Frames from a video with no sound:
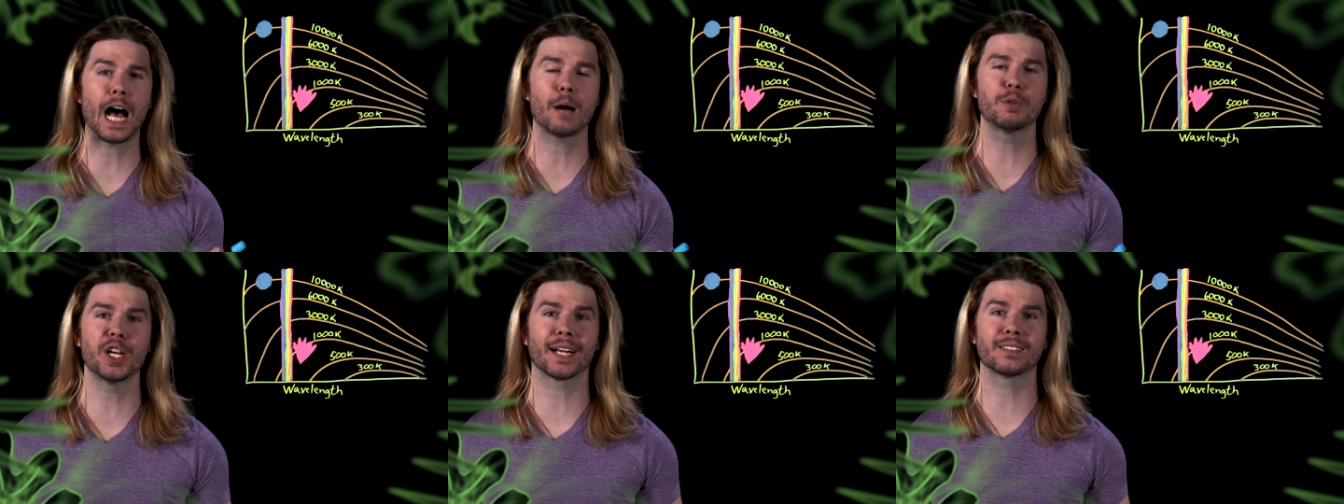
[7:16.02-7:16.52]

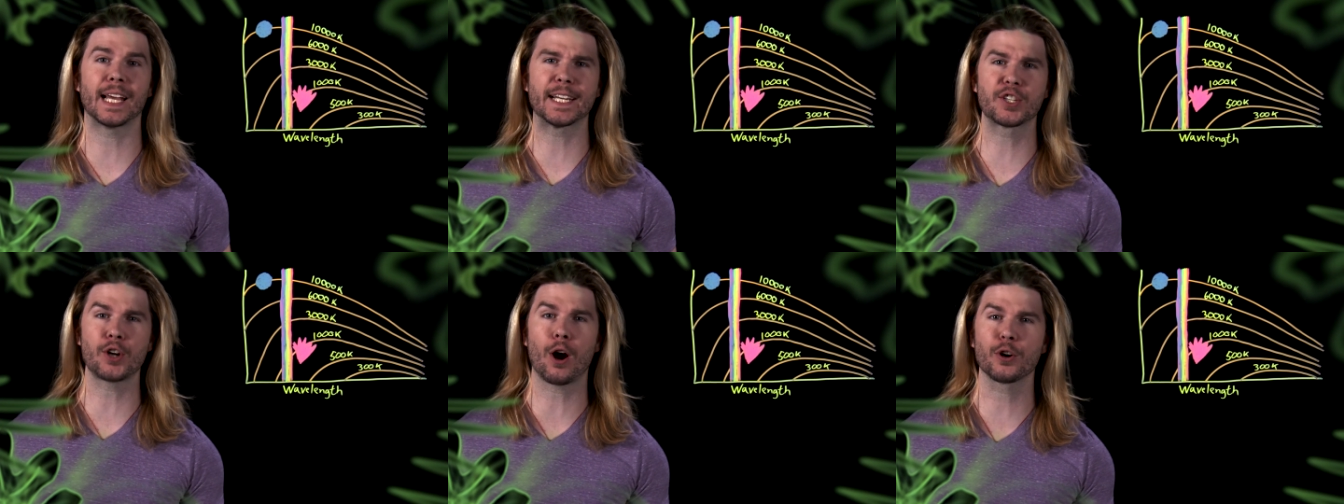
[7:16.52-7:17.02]
objects like
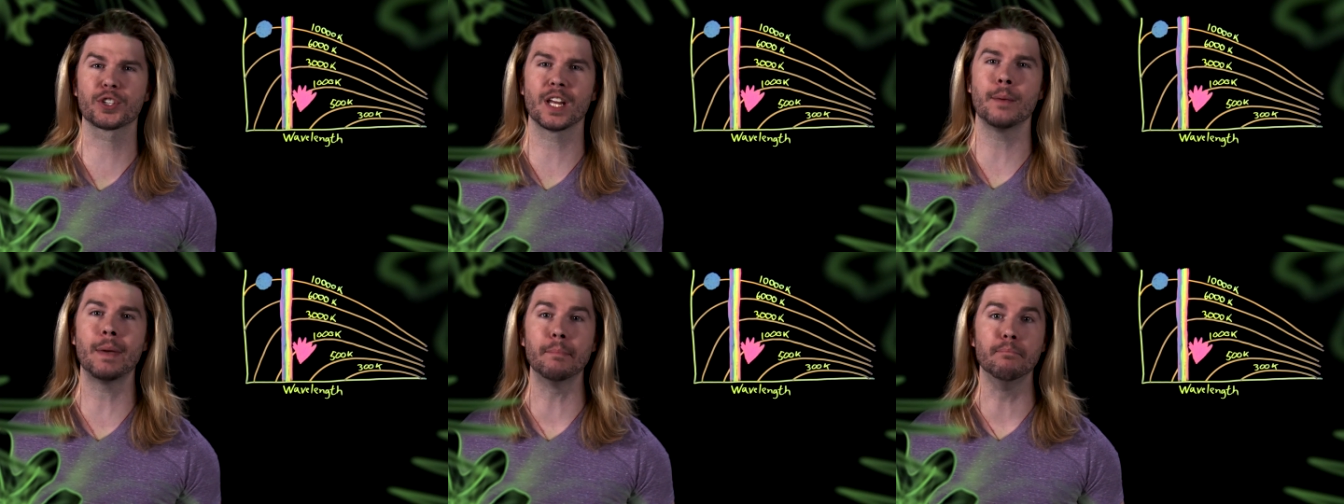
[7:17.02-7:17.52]
stars
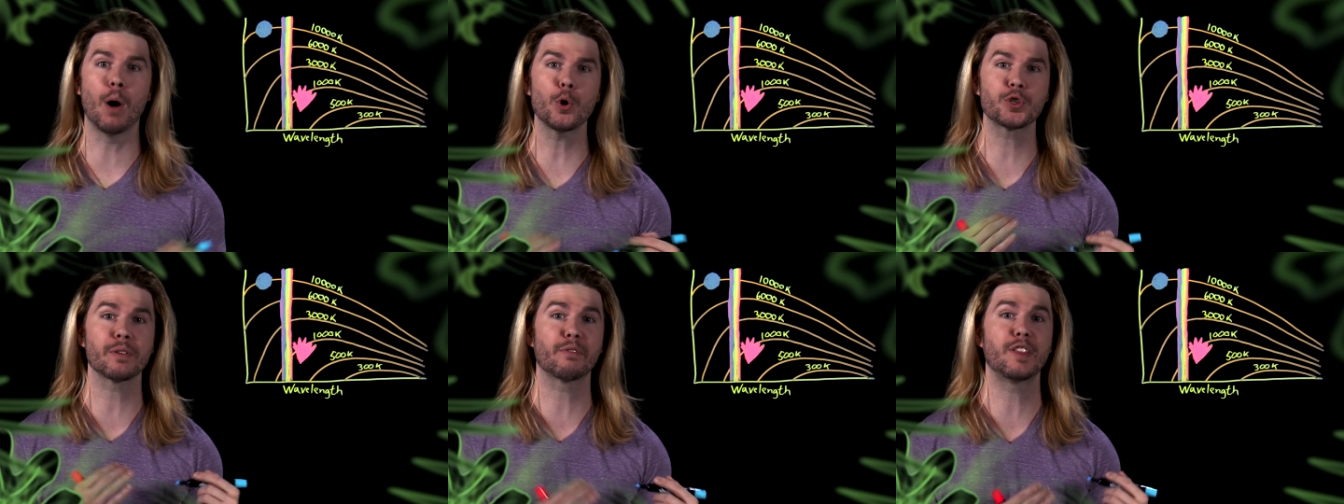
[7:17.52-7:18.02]
can emit
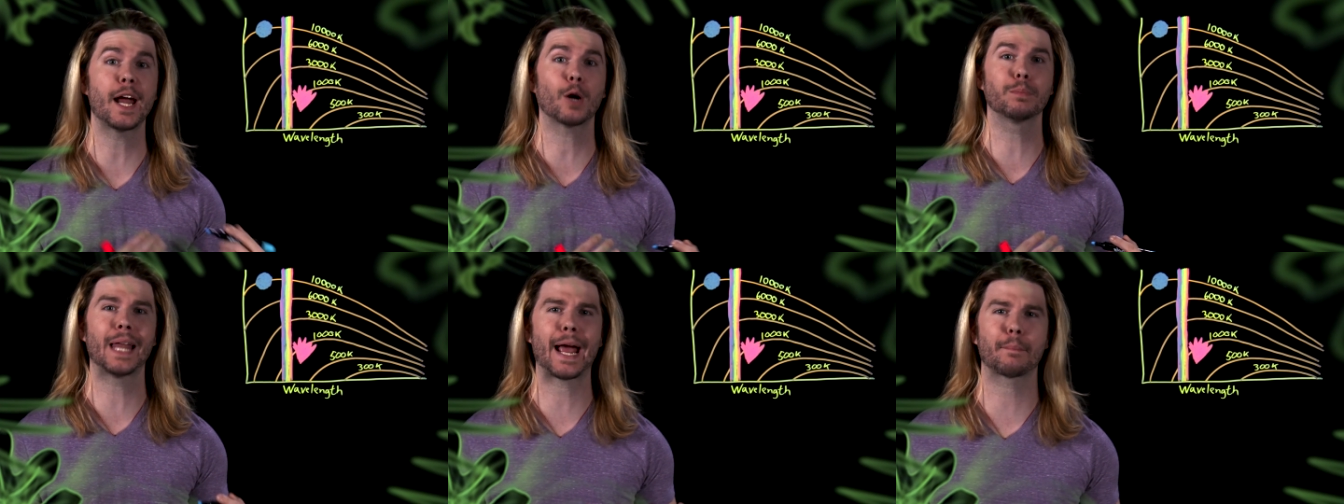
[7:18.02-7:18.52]
most of
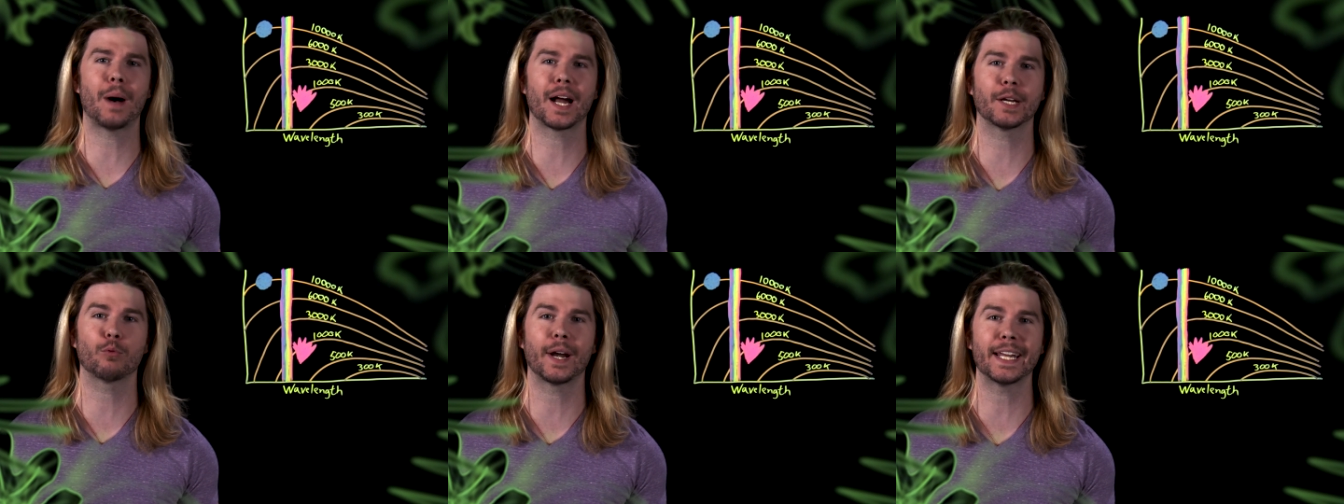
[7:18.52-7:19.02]
their black
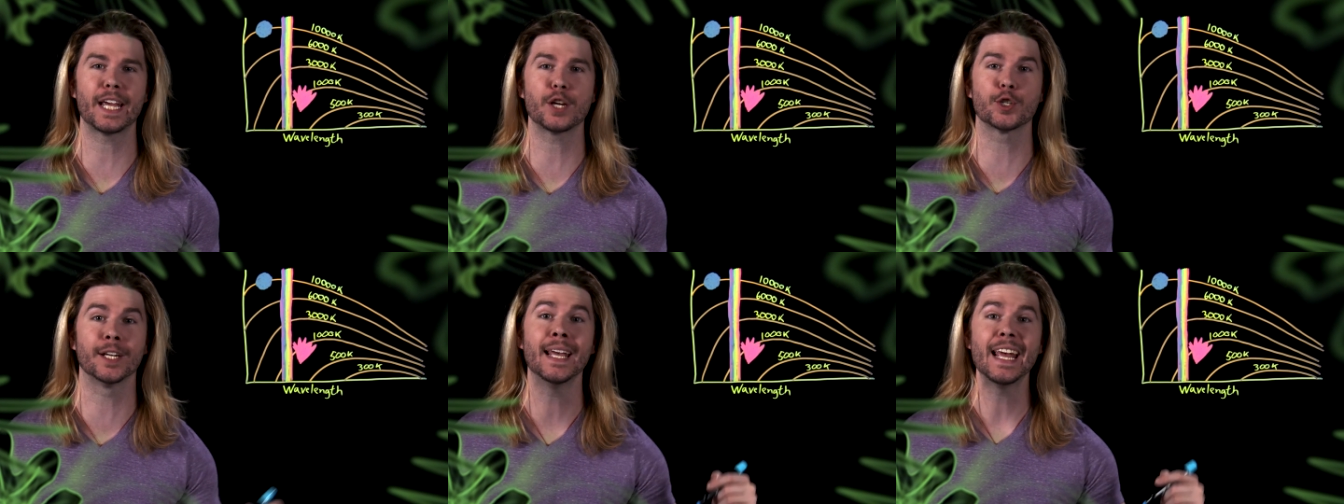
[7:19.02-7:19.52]
body
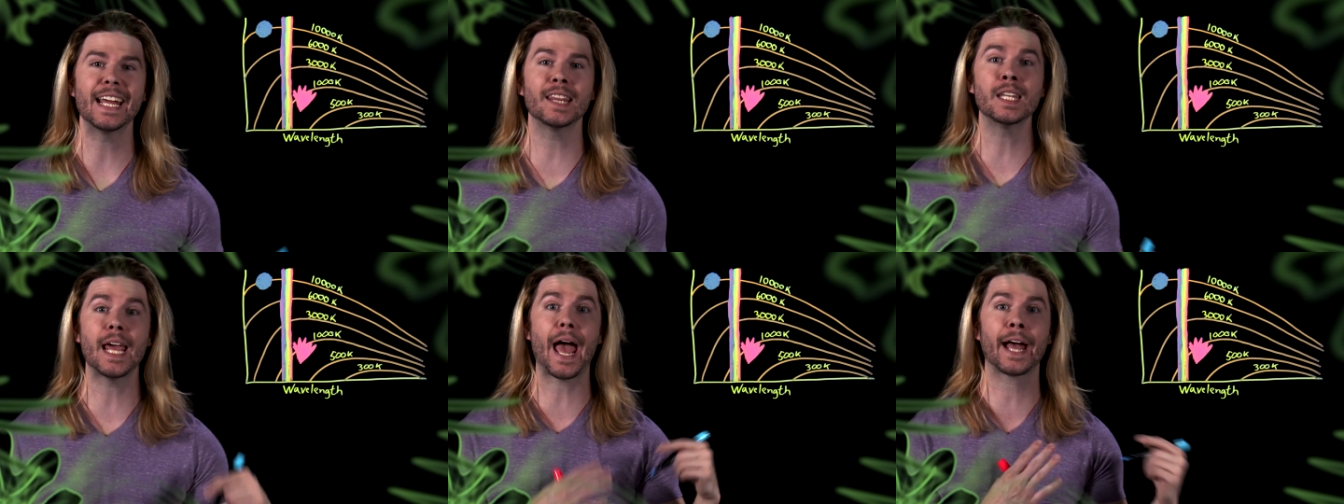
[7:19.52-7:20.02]
radiation
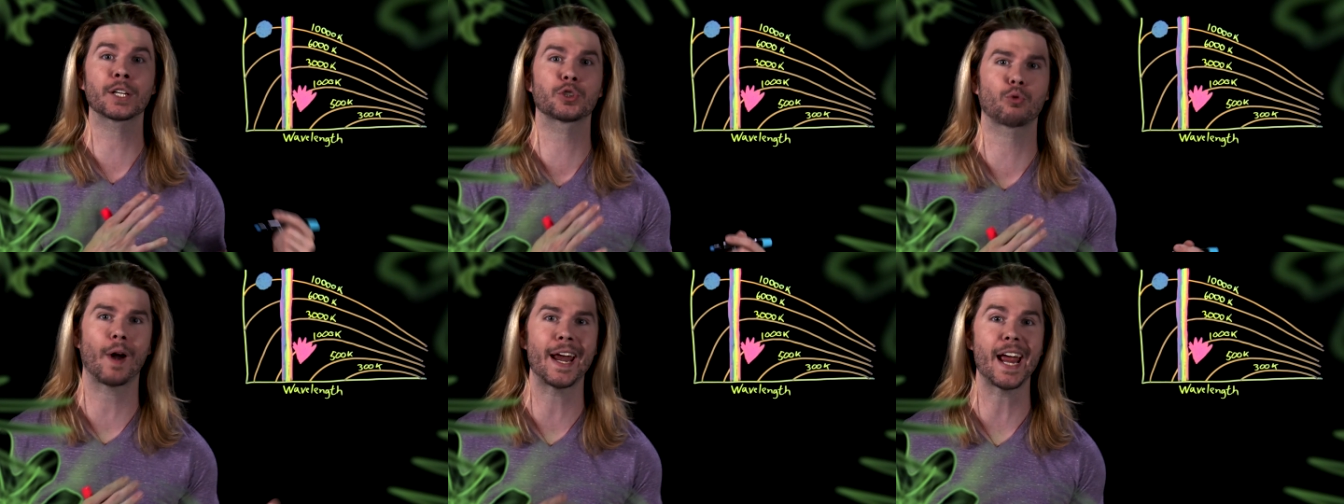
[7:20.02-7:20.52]
in the
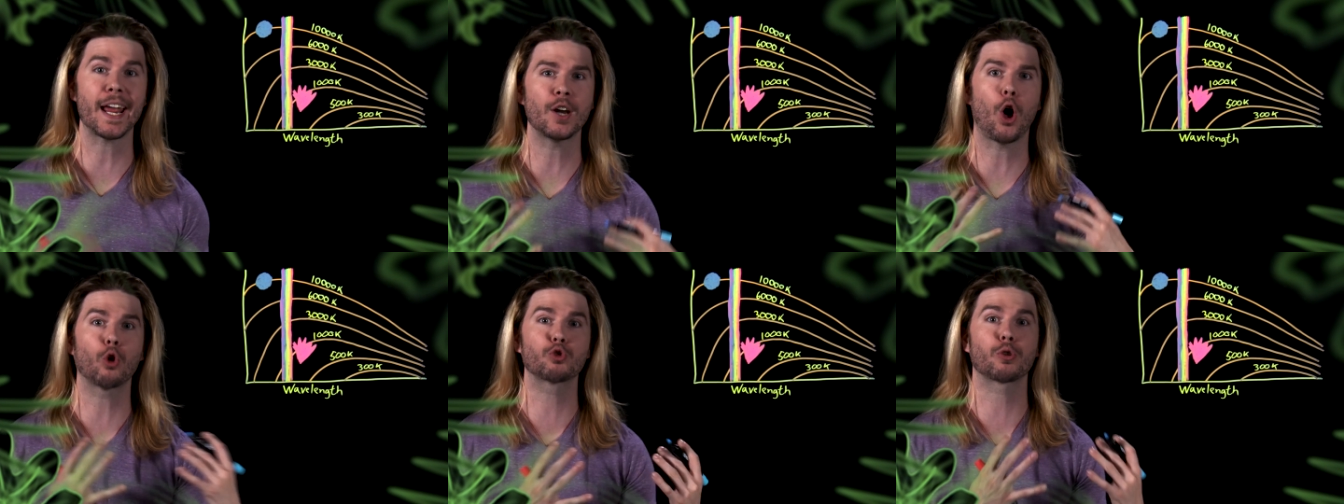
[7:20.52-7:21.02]
X-ray and
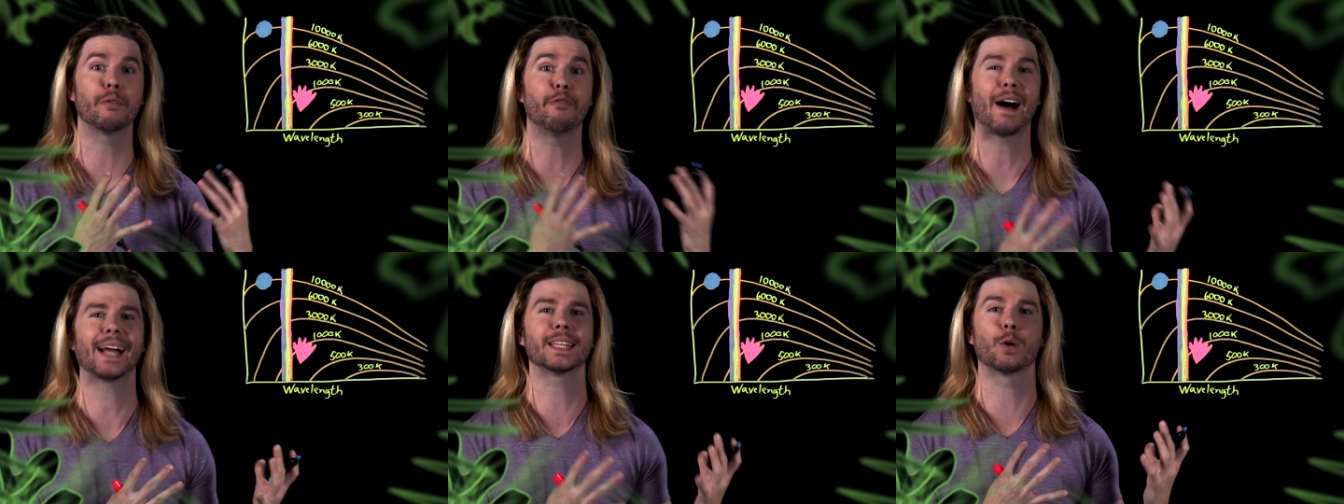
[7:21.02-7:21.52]

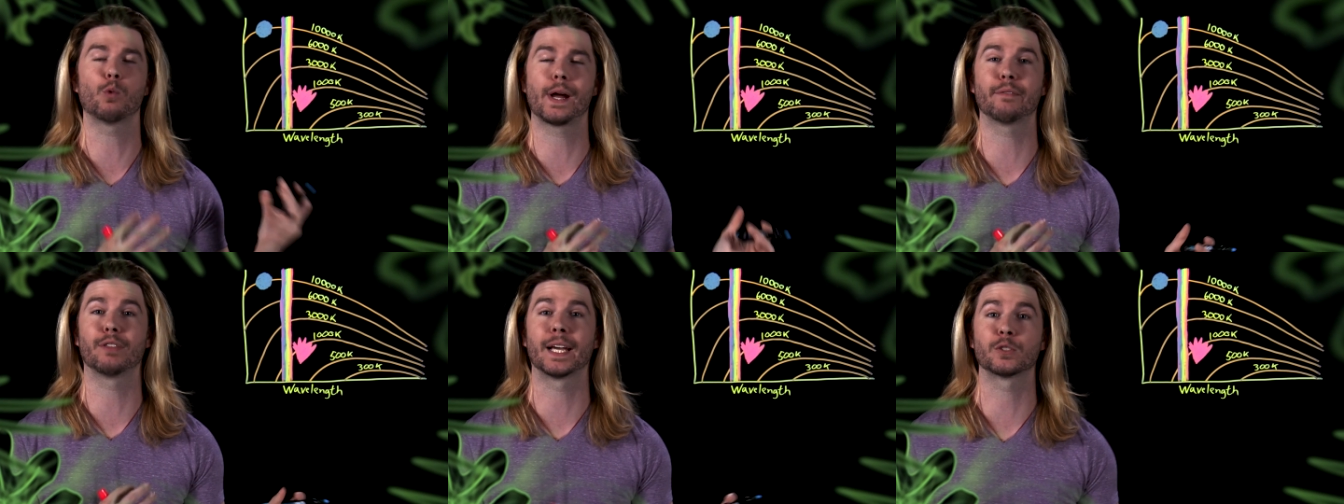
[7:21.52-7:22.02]
ultraviolet
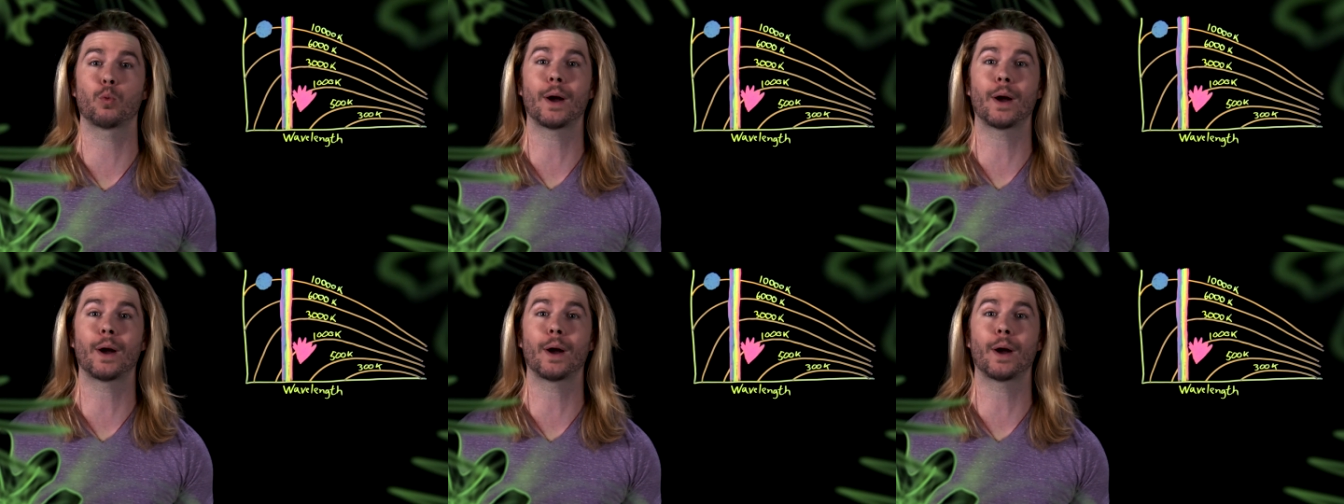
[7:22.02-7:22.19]
wavelengths,